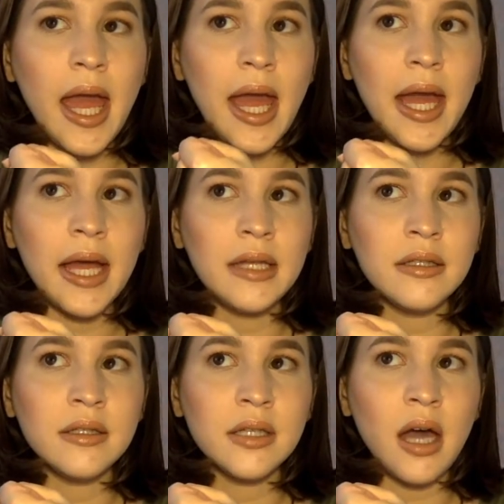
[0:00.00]

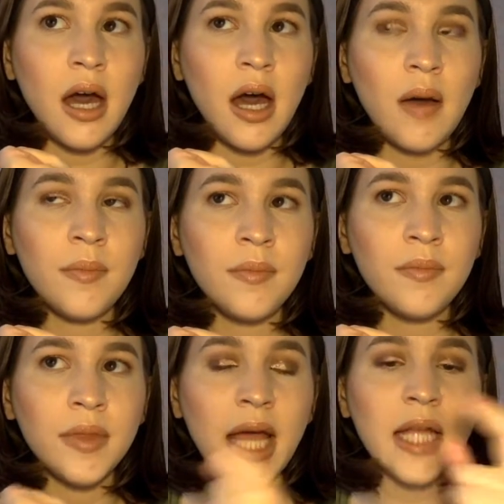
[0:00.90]
And
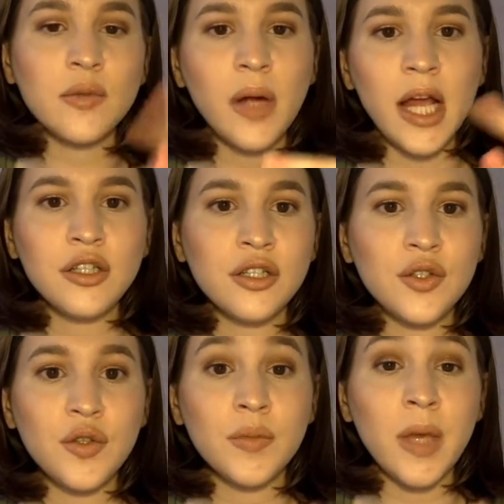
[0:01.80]
that's where I
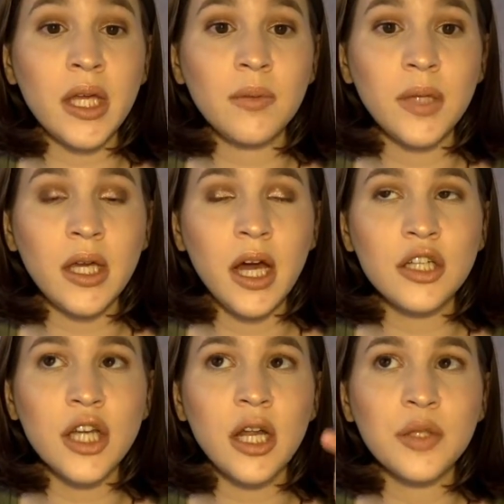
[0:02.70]
just use Makeup Geek
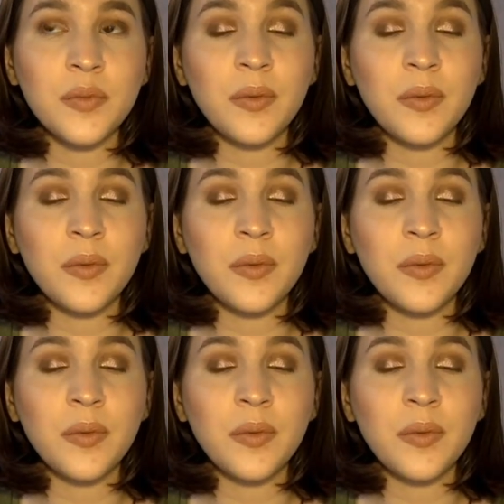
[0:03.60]
eyeshadows,